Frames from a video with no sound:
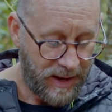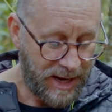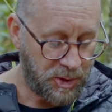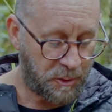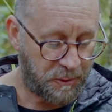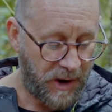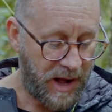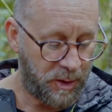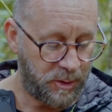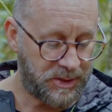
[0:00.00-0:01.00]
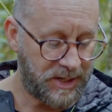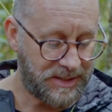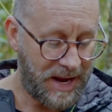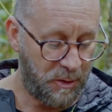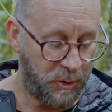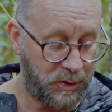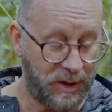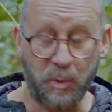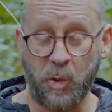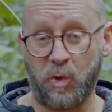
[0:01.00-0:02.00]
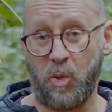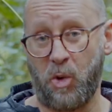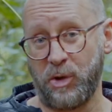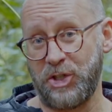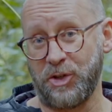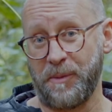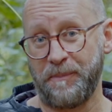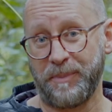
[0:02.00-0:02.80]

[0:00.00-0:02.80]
and your Father who sees everything will reward you.